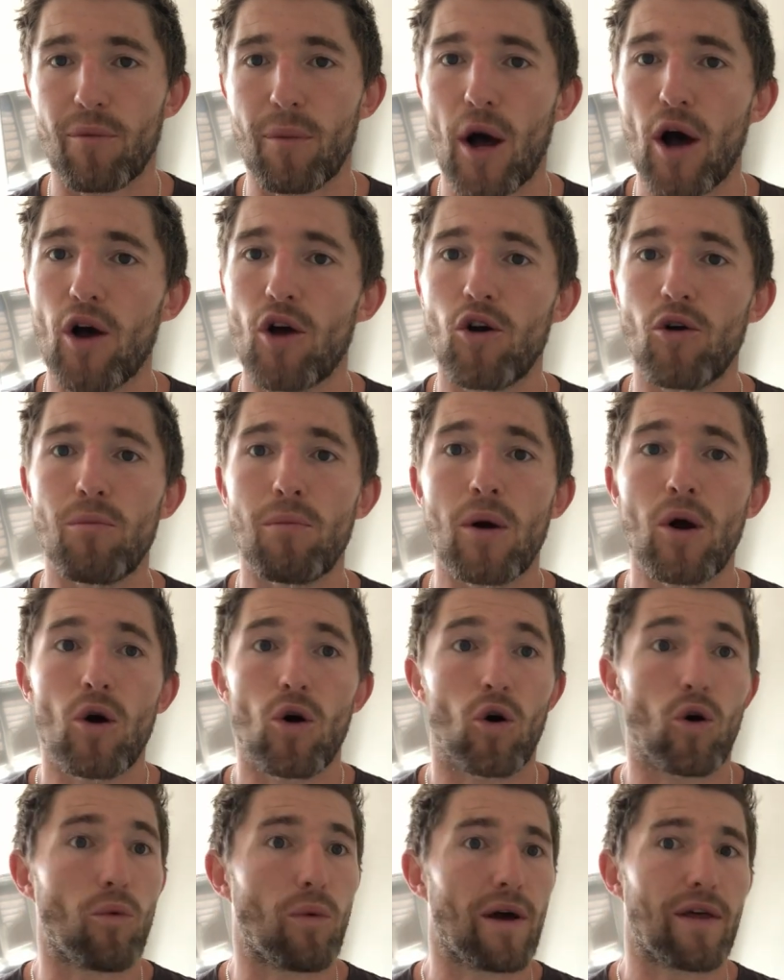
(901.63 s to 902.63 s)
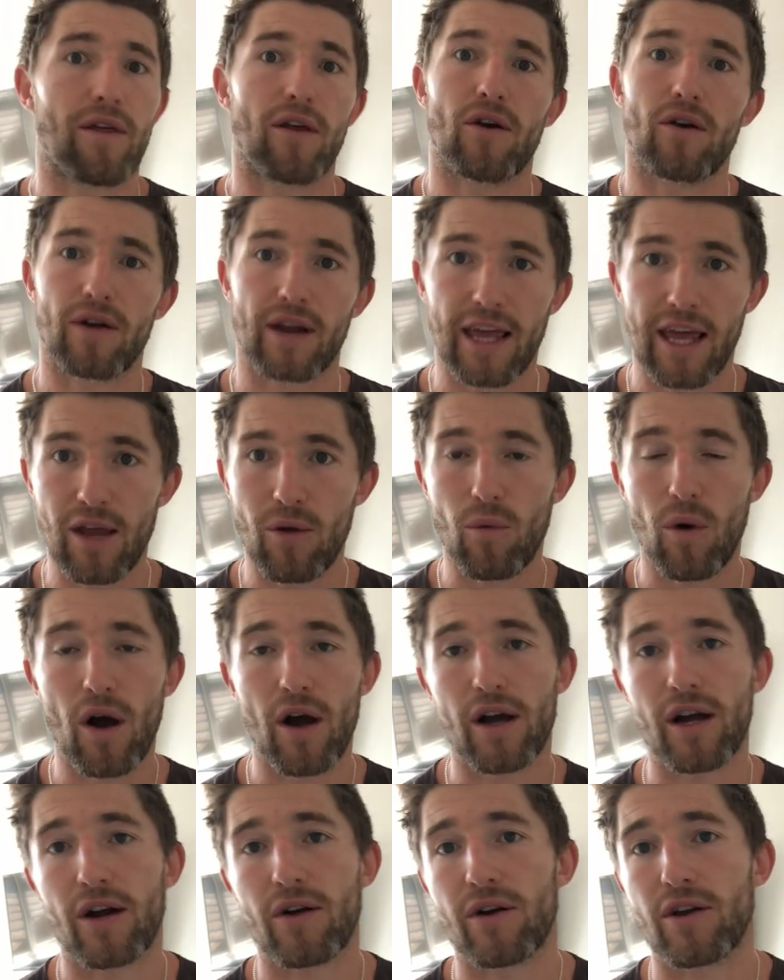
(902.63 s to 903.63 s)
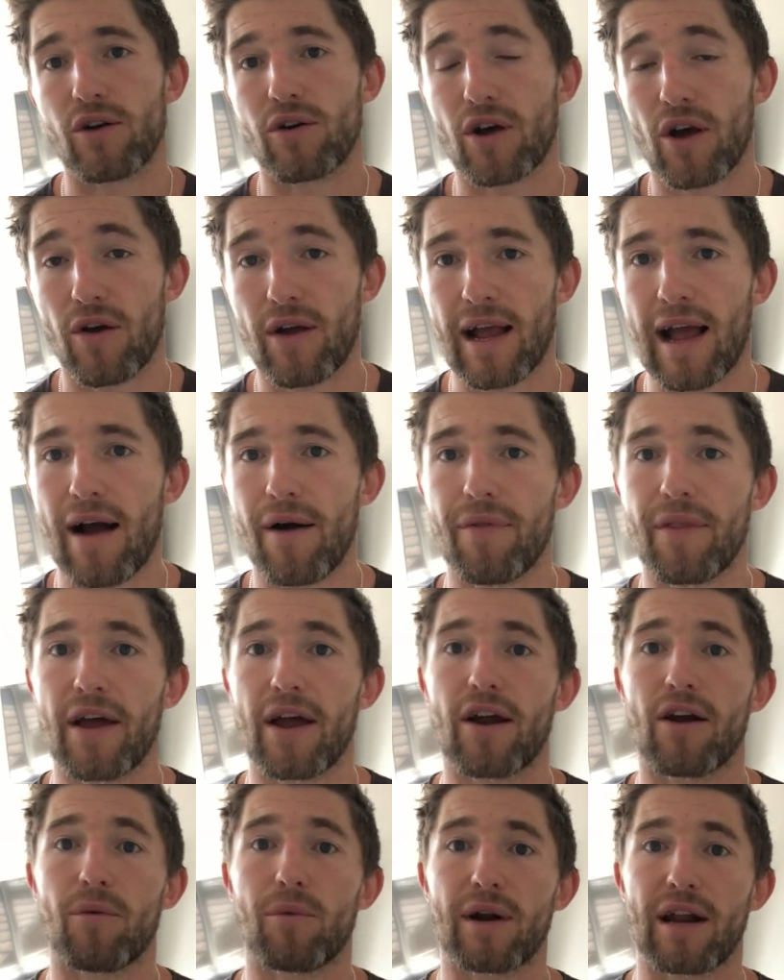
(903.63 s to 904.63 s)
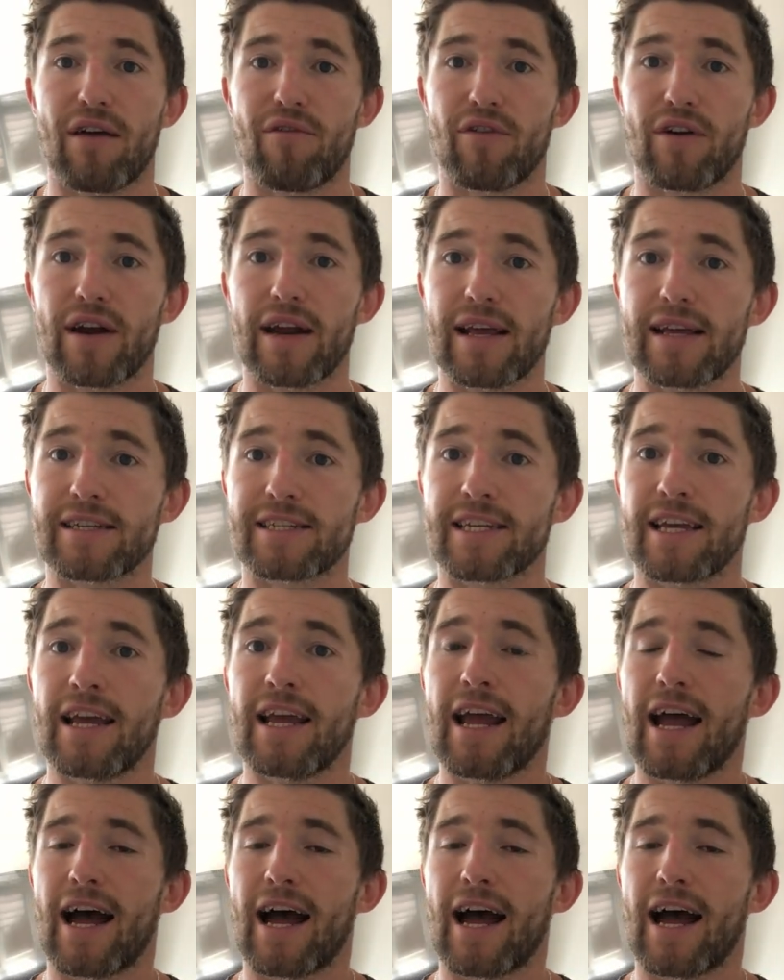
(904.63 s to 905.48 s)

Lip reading: from home, or whether you're a key worker and you're going out there, or whatever it is,